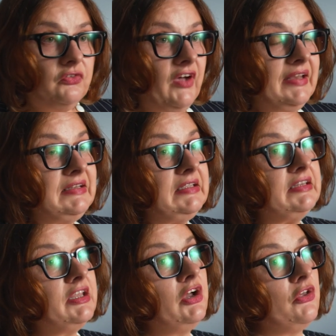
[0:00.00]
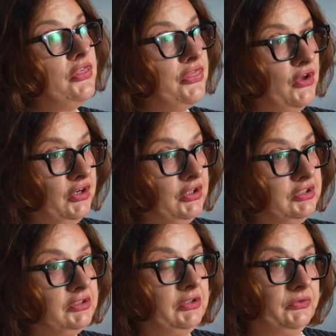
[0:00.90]
Finally, the
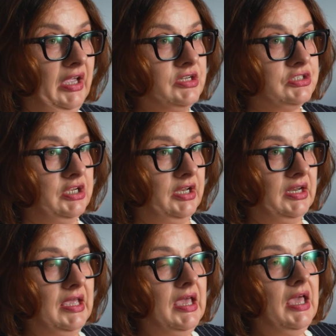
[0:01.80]
third direction